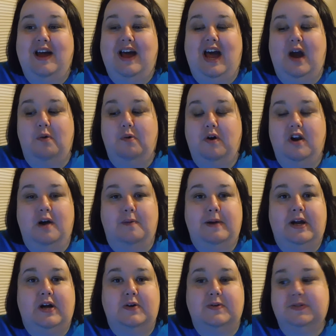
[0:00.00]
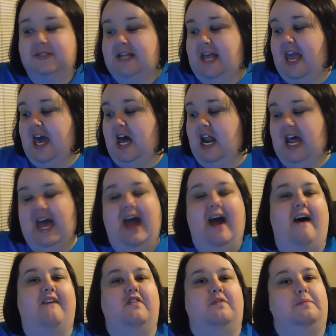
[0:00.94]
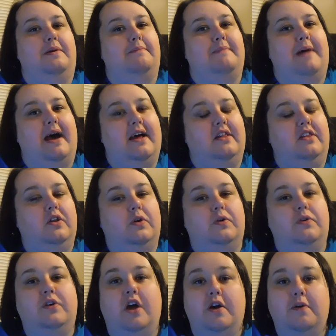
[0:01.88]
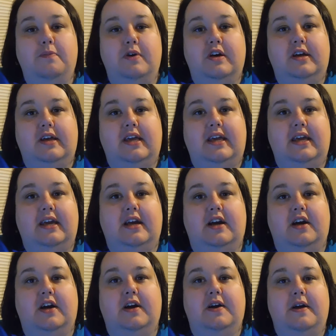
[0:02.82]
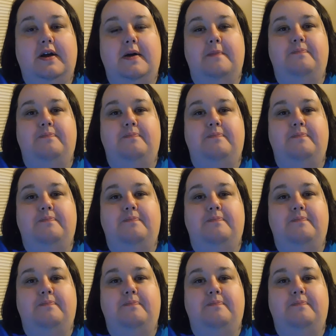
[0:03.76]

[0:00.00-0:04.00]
I wrote all my goals down. I have them in my little notebook here.